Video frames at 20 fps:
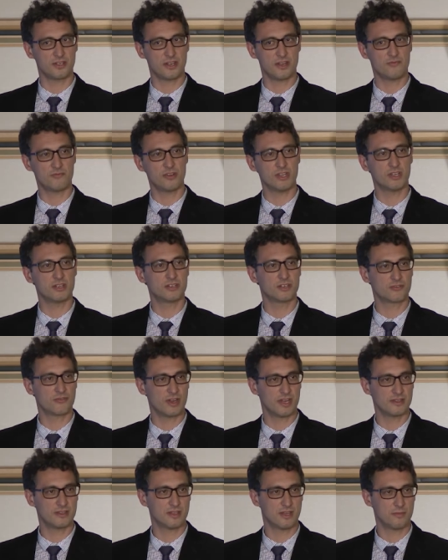and
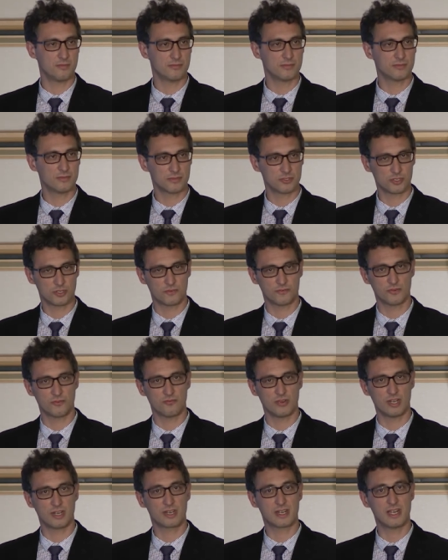reintegrate them sort of to
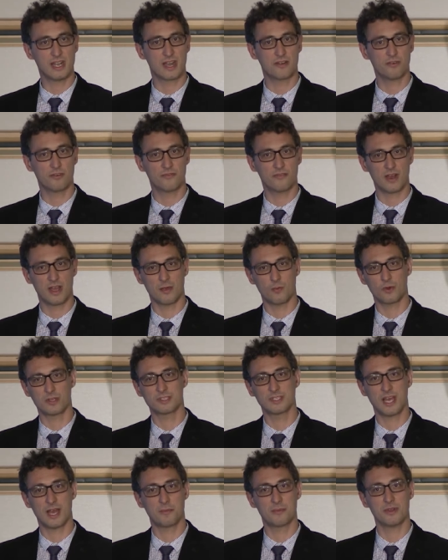really clarify
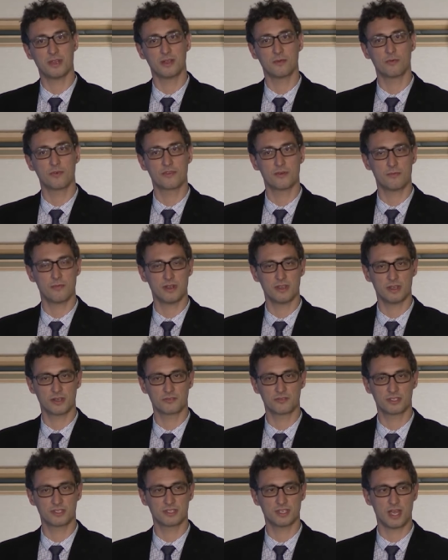what's happening with the money
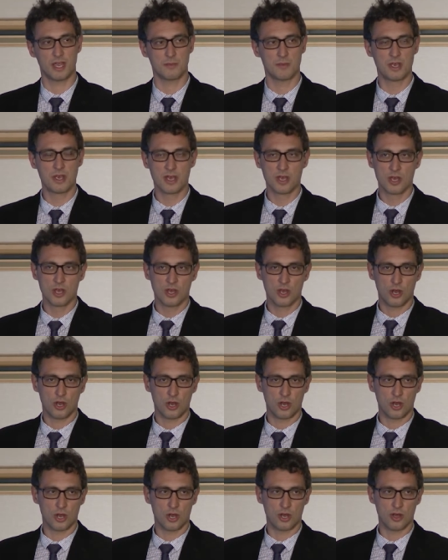across time.
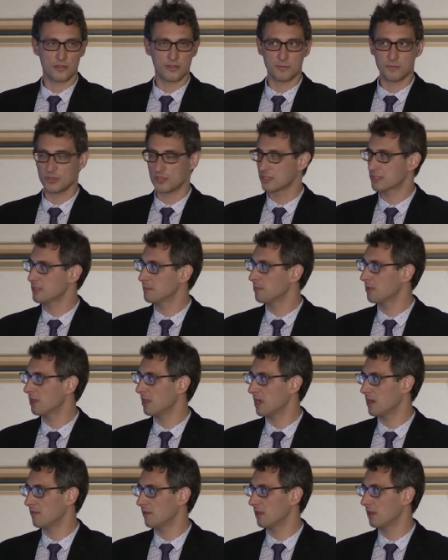On the municipal
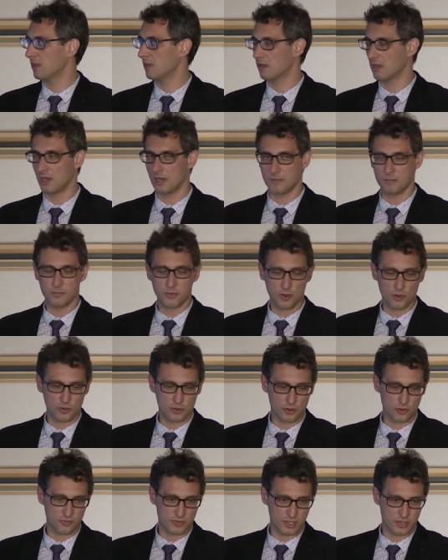level,
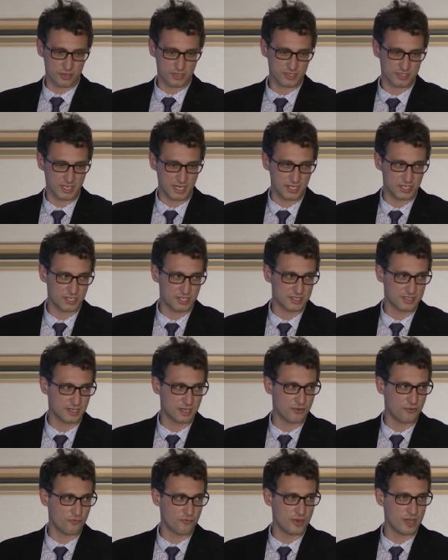POGO, the organization, has
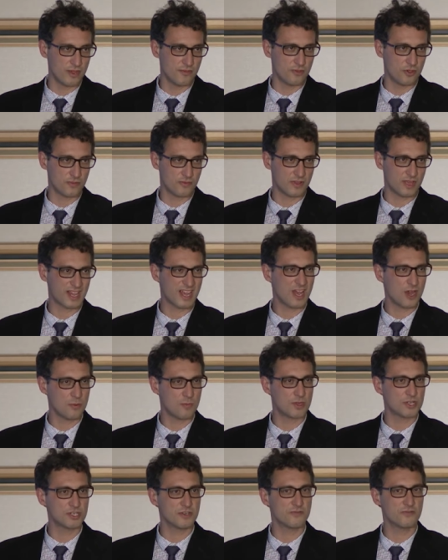done a review of like how
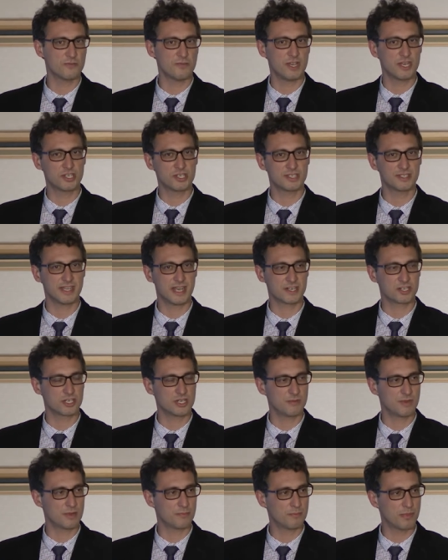much information is
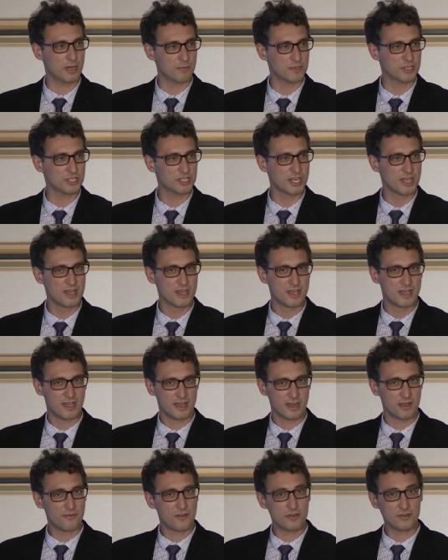actually being published.
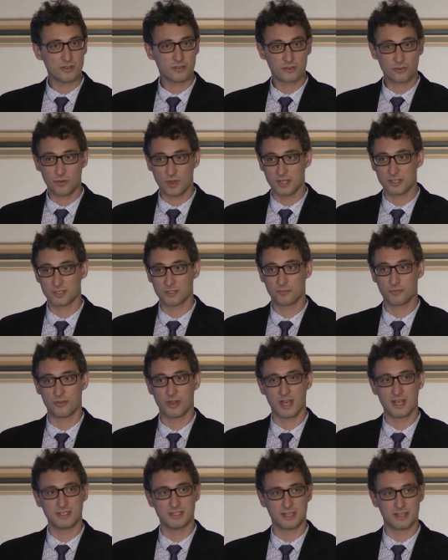And I found it quite
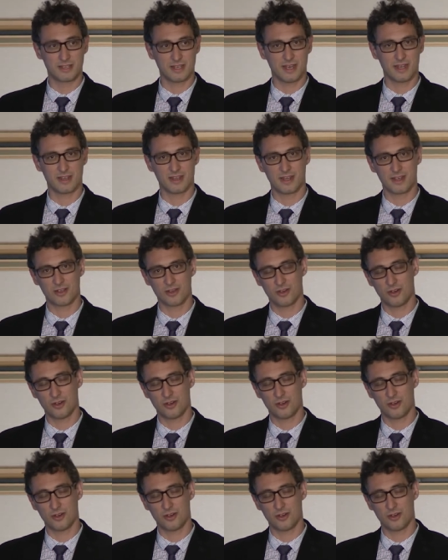surprising that, like,